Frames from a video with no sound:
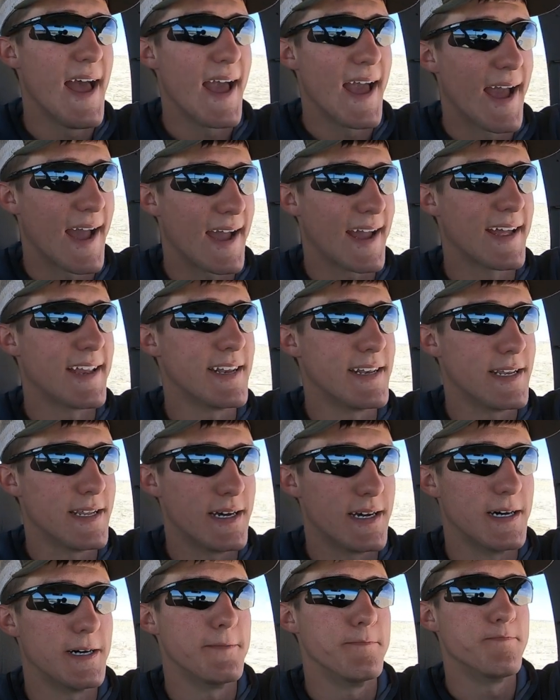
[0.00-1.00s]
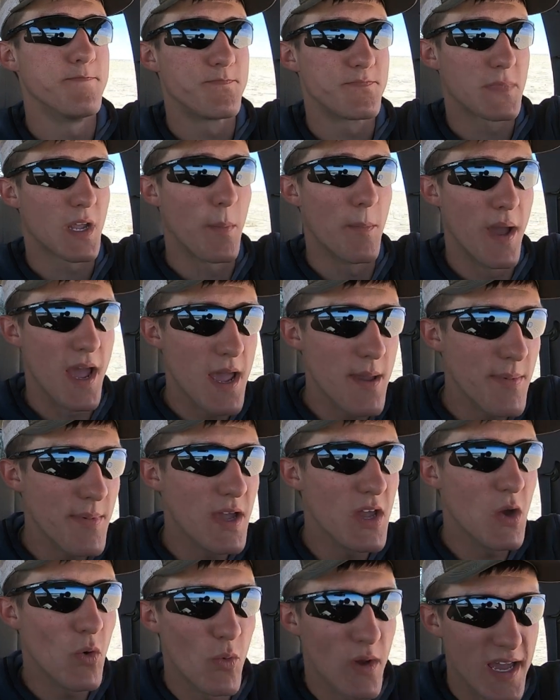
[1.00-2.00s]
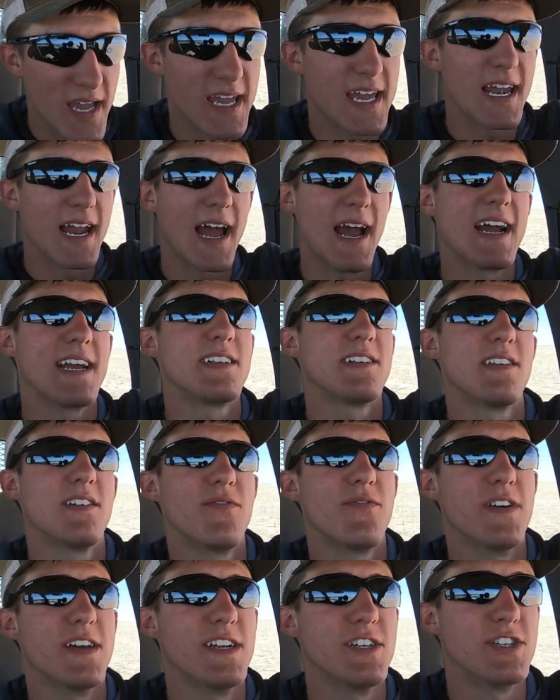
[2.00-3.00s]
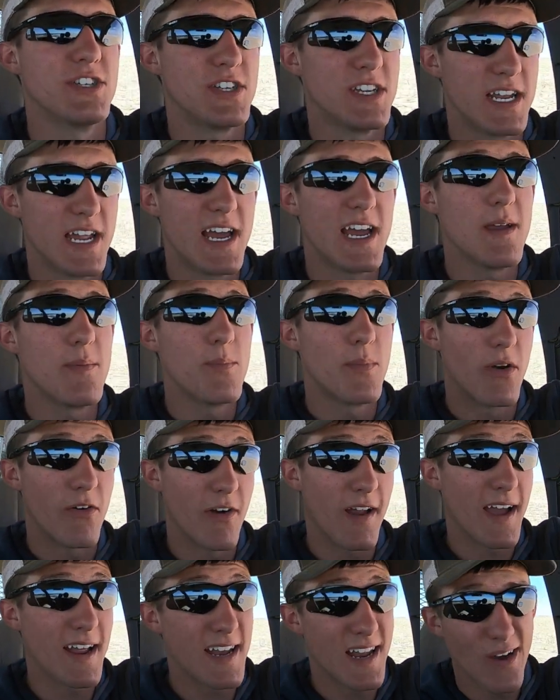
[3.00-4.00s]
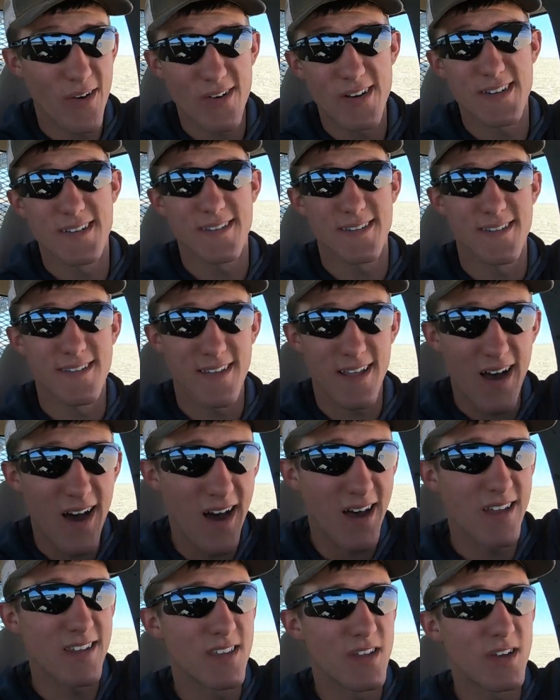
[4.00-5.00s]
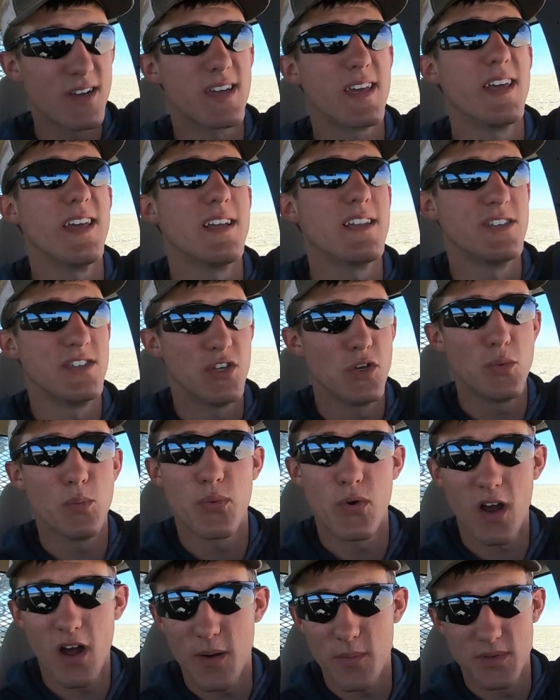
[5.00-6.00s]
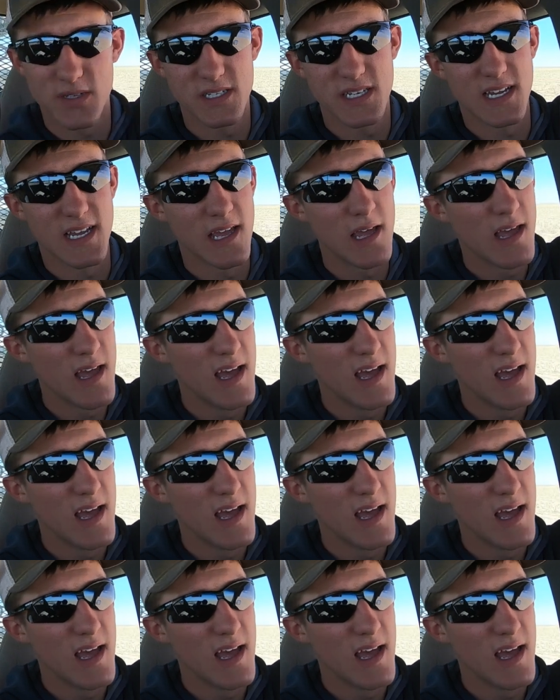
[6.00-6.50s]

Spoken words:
And maybe we can actually finish today, but right now it is not looking too promising.